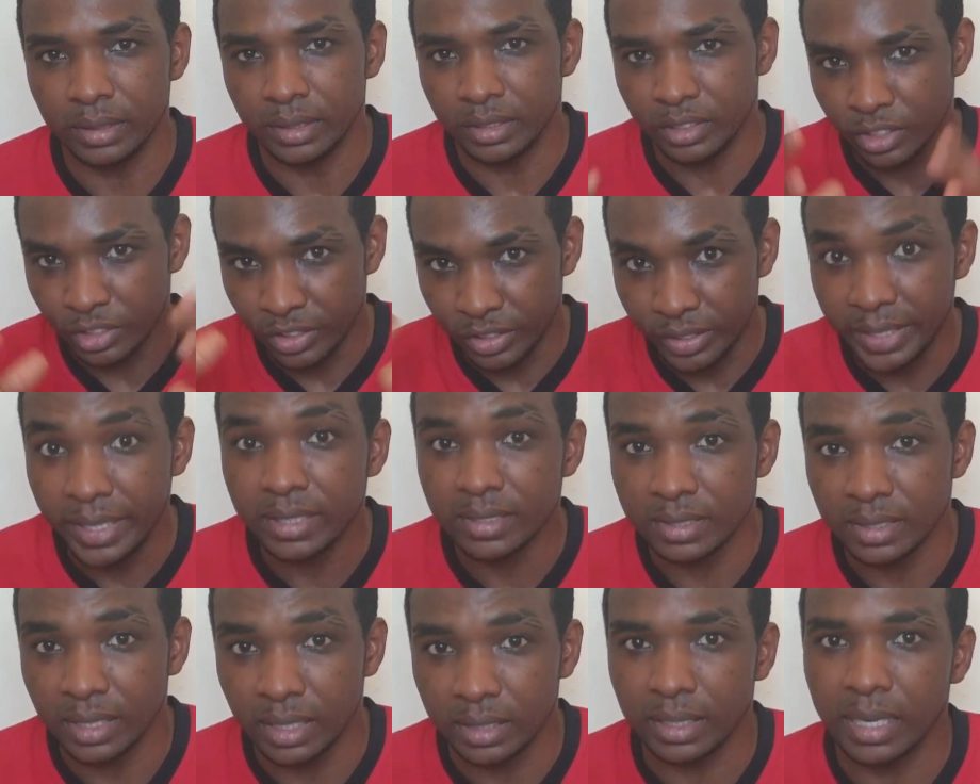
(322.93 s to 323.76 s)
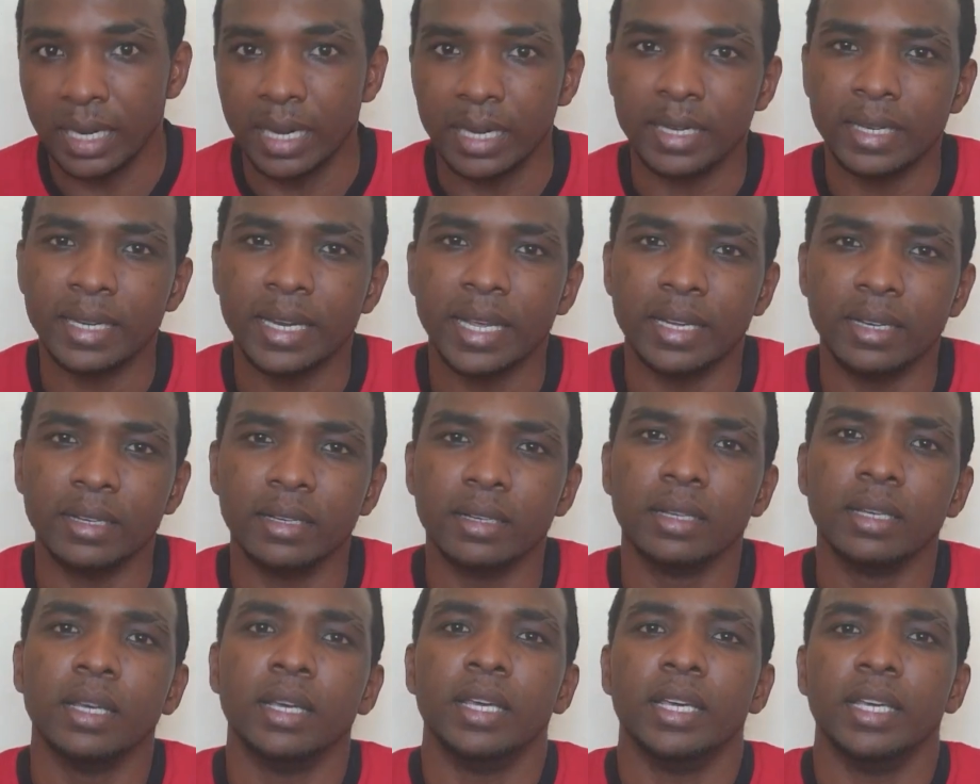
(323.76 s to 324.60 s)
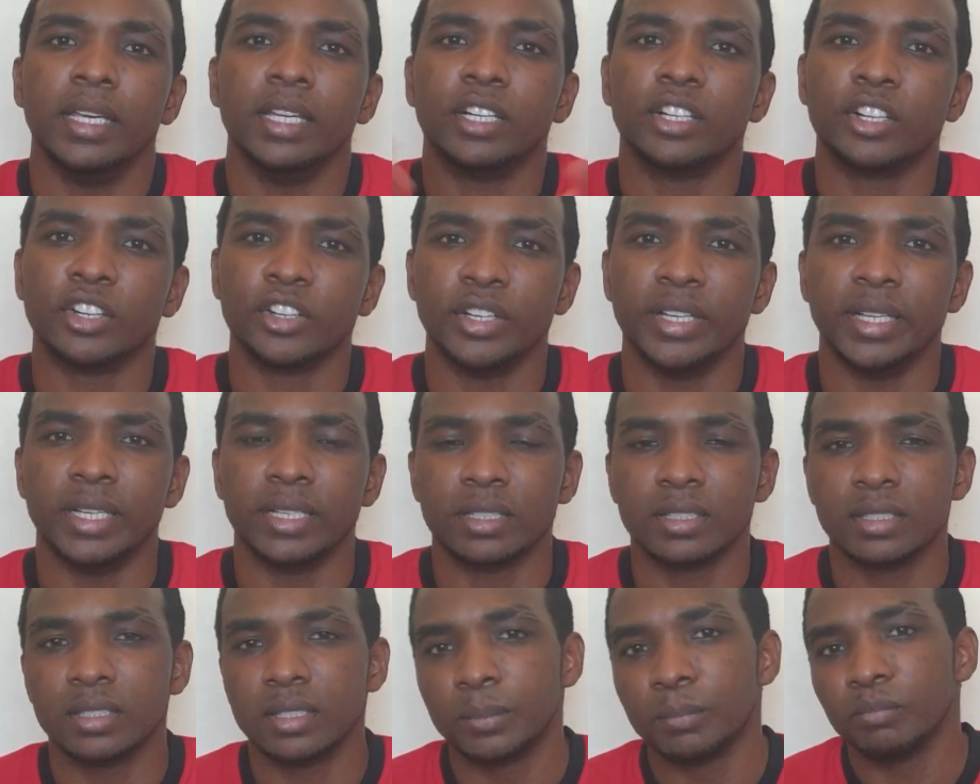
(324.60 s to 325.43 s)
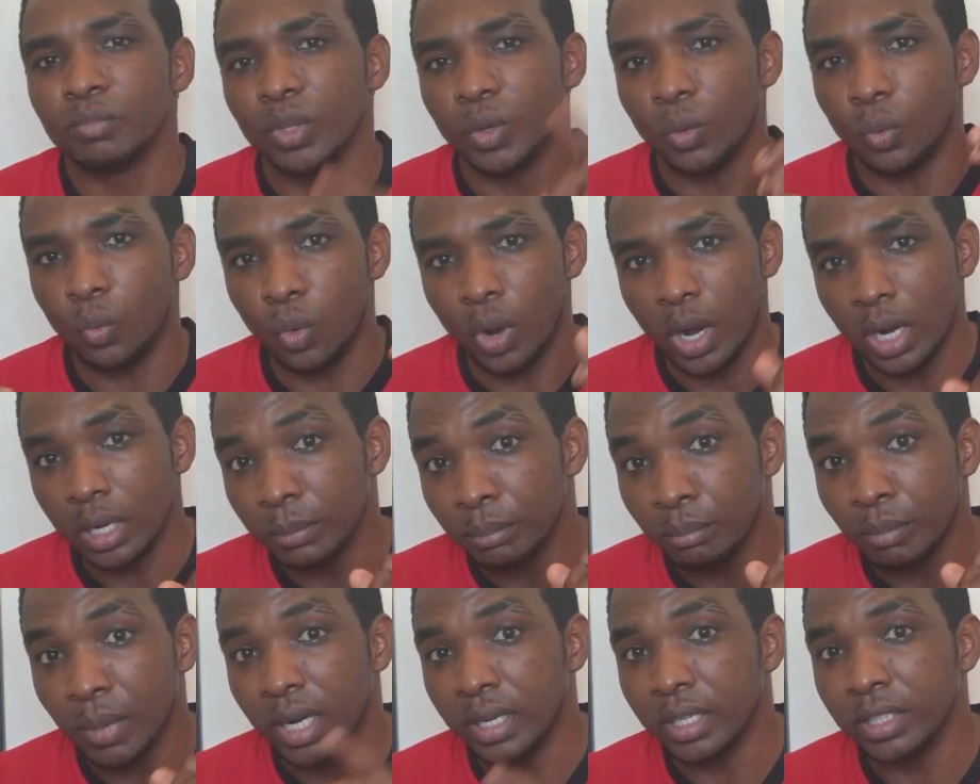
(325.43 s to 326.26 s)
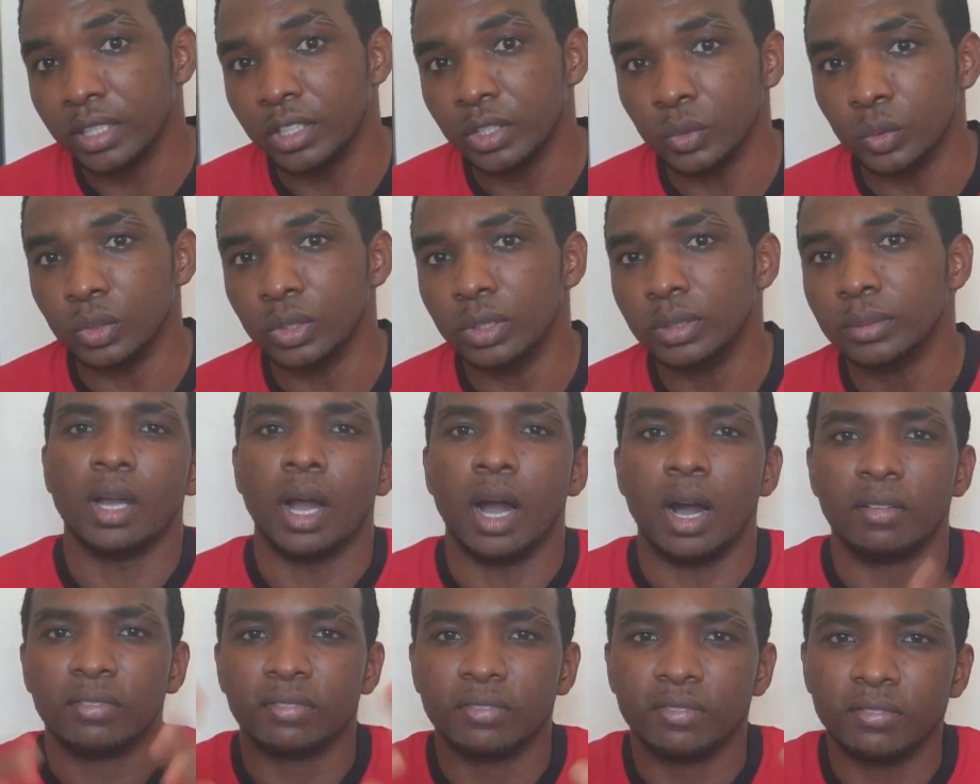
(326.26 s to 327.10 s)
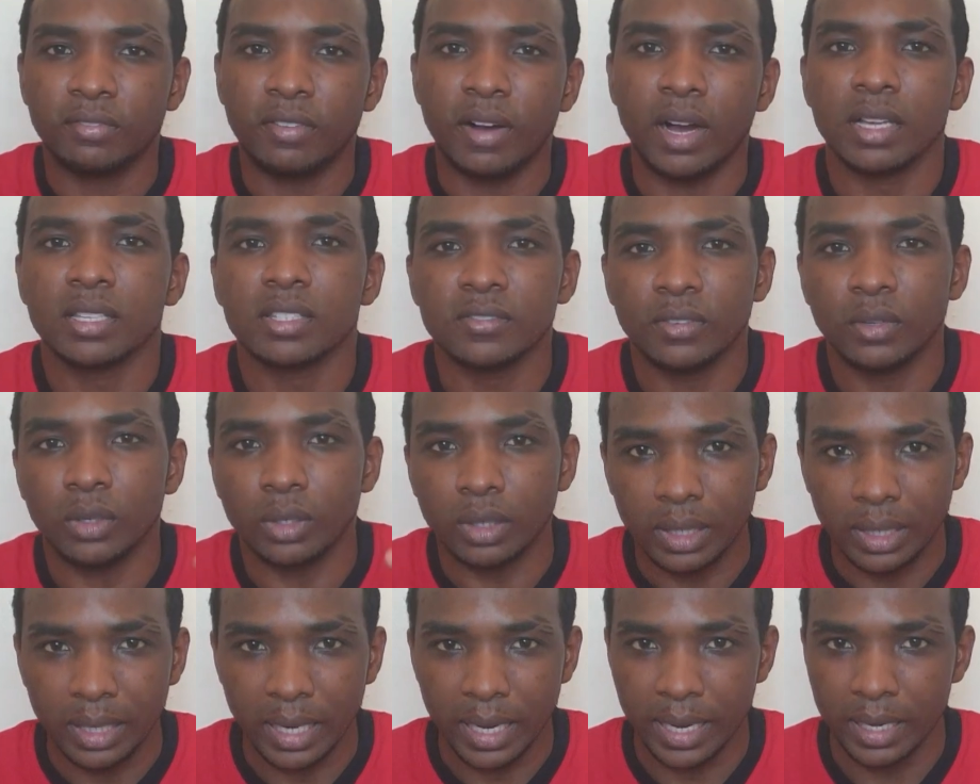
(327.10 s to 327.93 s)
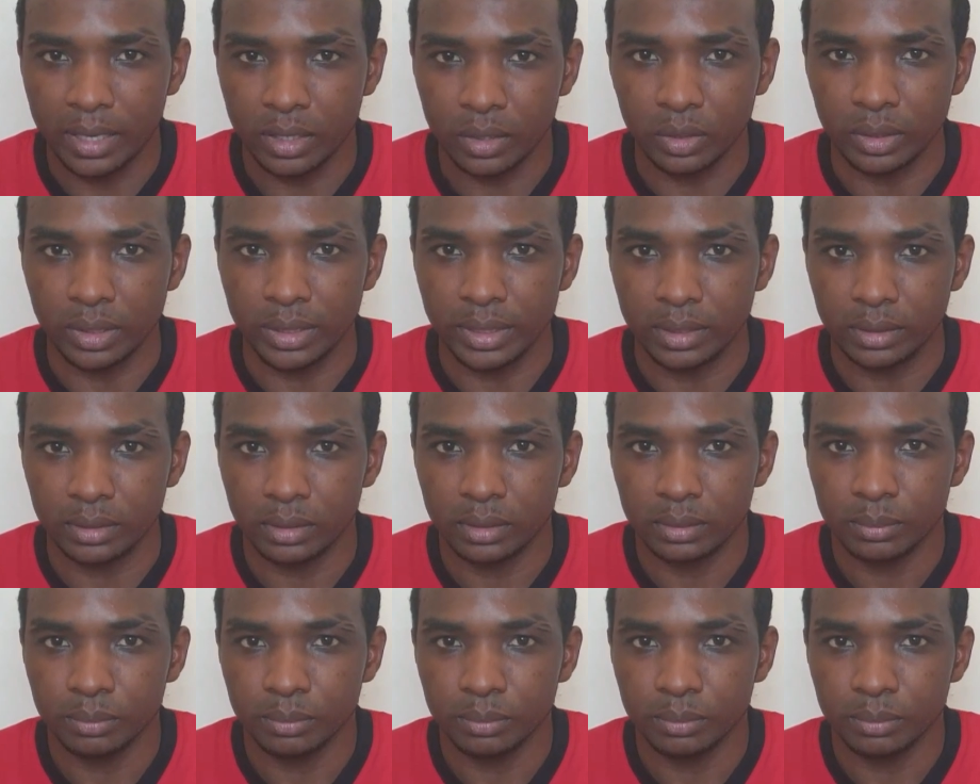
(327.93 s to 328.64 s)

It creates that, and then it creates one molecule of phosphoglycolate.